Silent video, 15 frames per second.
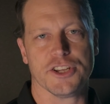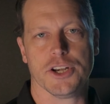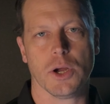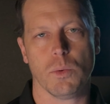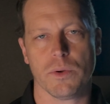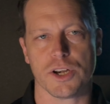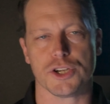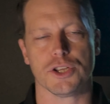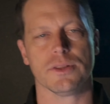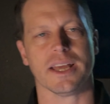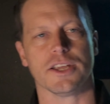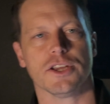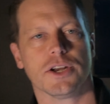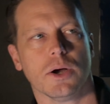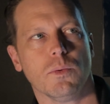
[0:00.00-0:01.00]
You don't want to do that.
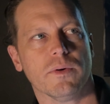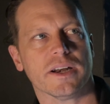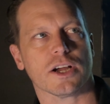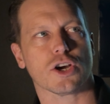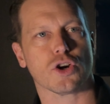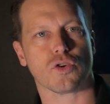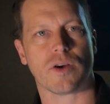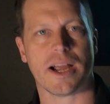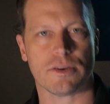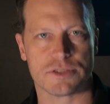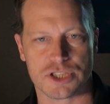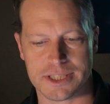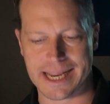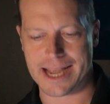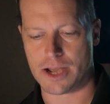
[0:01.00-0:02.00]
You don't want to
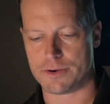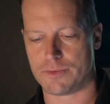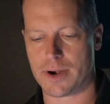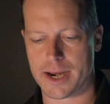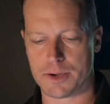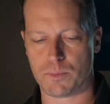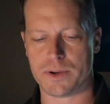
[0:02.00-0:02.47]
crouch down, right?